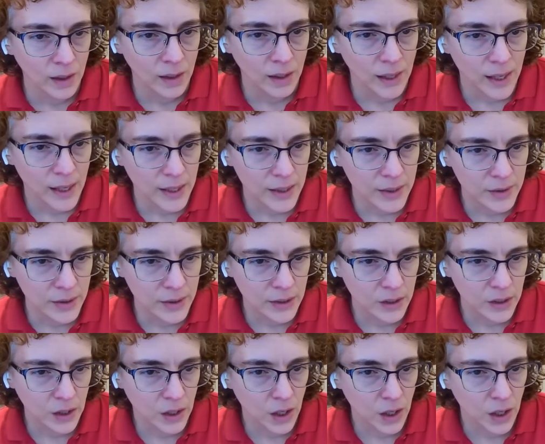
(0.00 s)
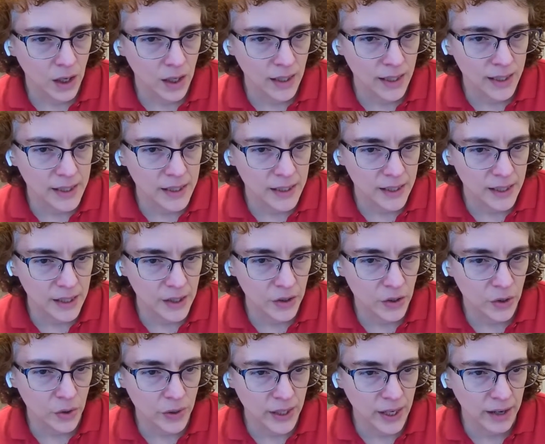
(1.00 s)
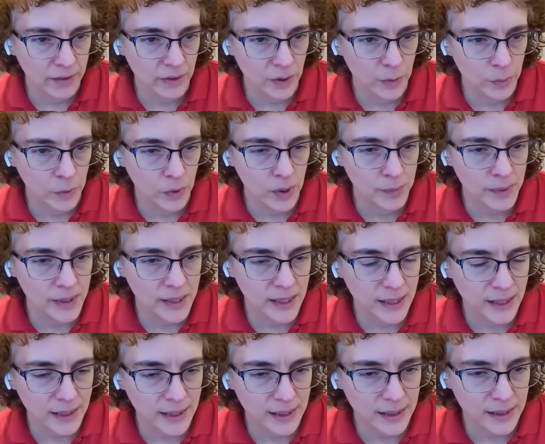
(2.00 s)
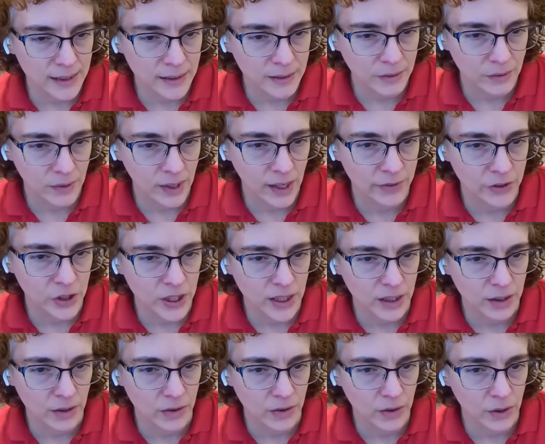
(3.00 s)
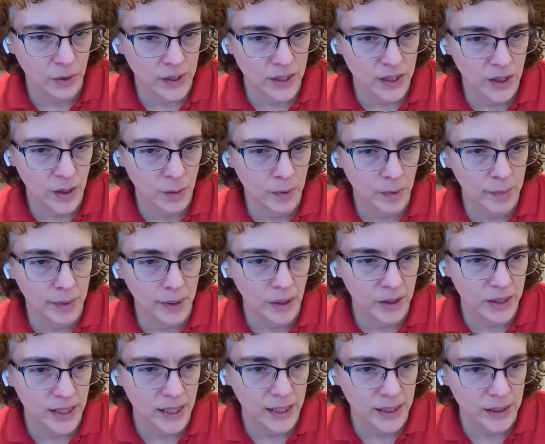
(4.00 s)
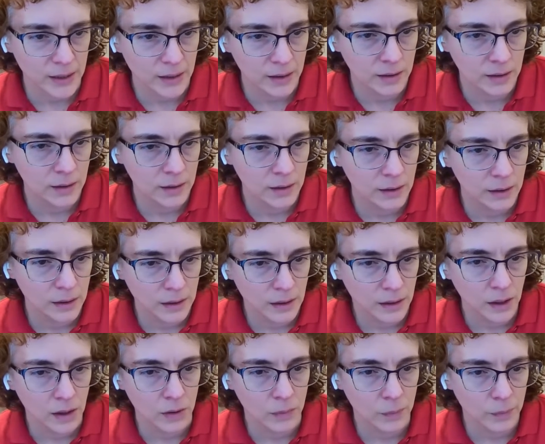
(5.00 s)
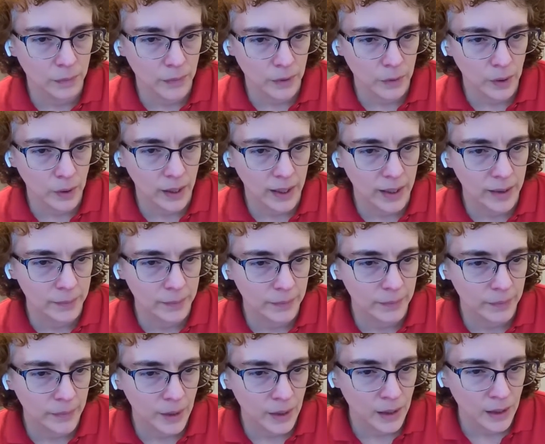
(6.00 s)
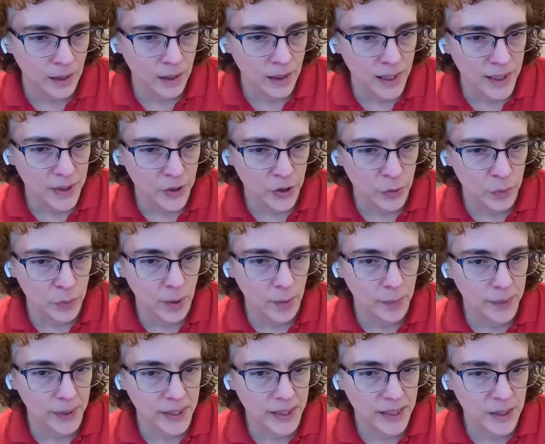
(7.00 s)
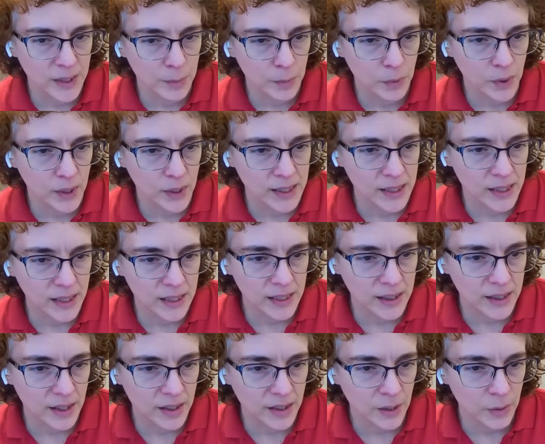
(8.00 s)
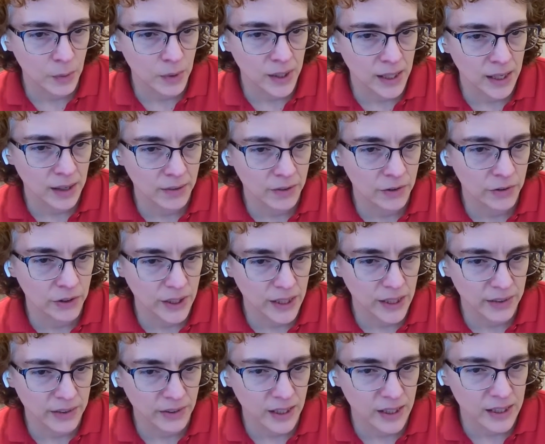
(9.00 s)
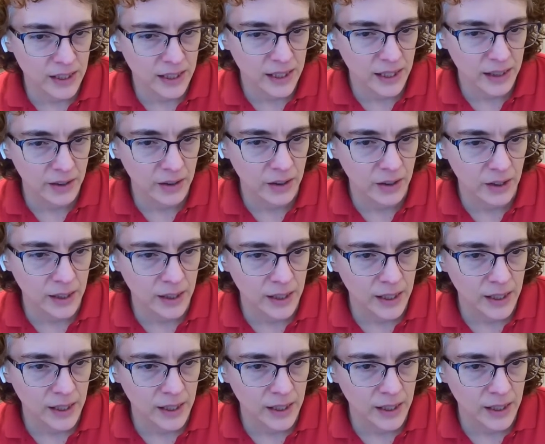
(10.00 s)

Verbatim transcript: I was calling to let you know that I have an appointment tonight. After dinner, though. It's not bumping our date. Oh, okay. She was probably disappointed that they wouldn't have the full evening together.